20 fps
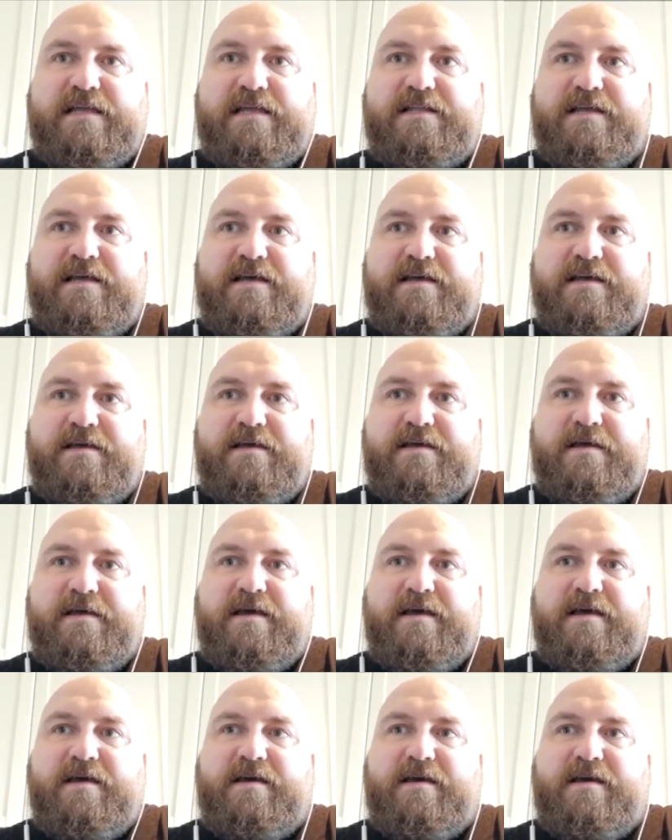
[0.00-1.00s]
I
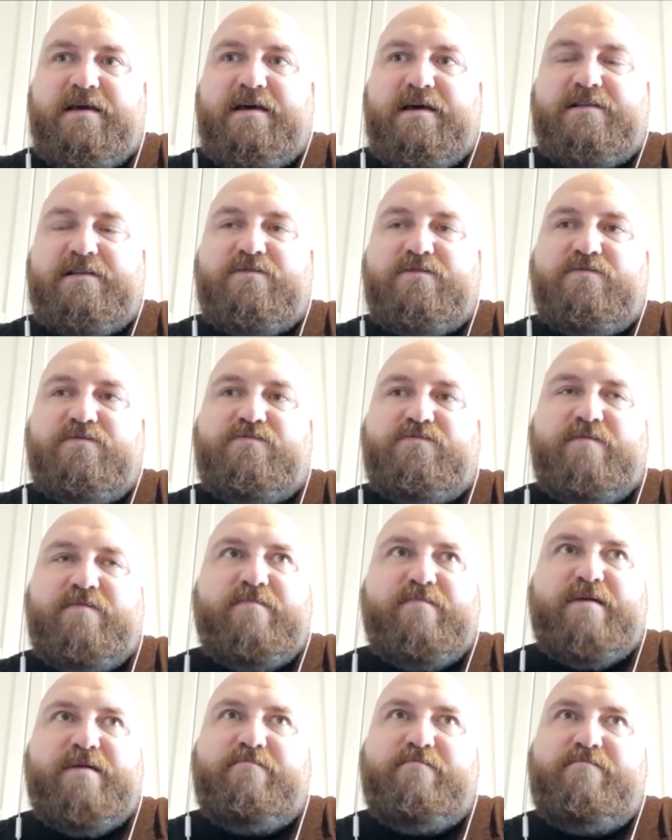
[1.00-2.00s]
don't
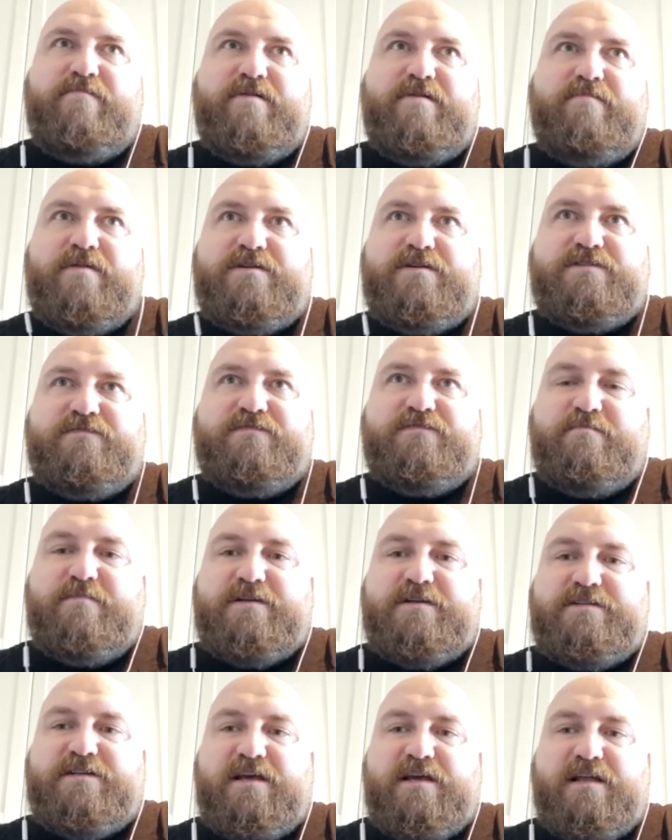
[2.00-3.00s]
remember much from my
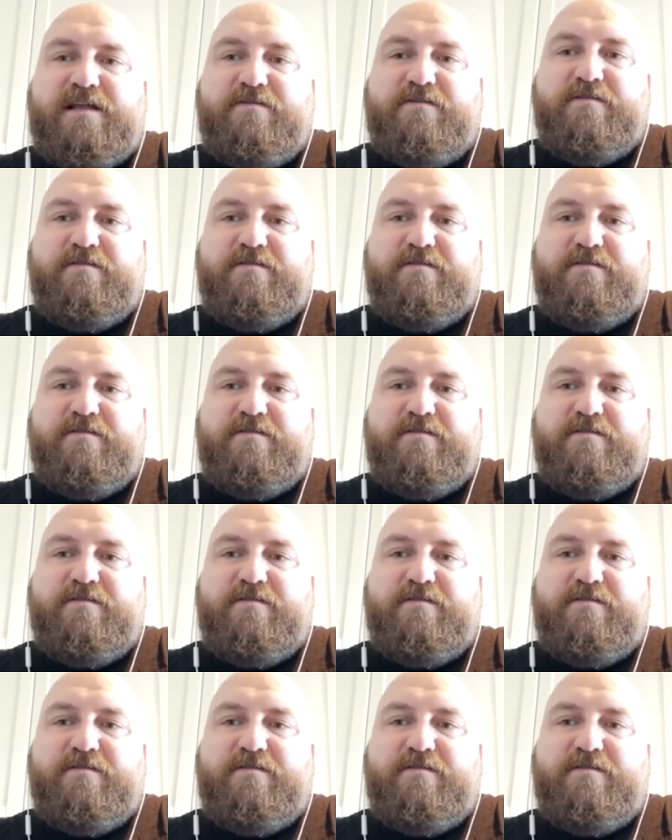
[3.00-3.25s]
childhood.